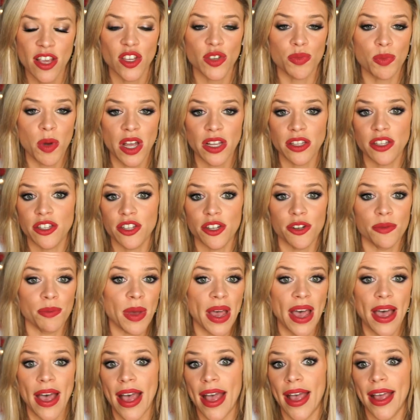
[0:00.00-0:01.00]
sponsored
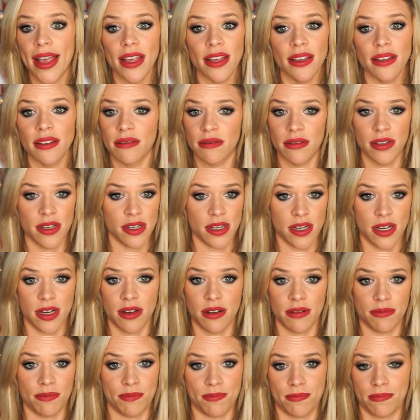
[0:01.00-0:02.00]
by, you
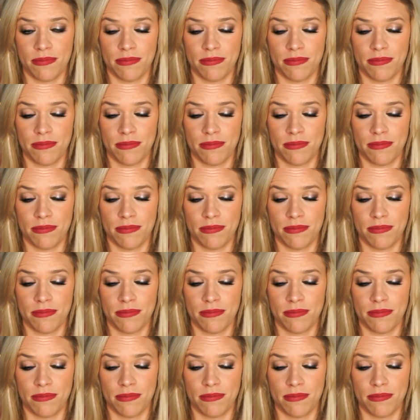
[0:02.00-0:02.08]
know.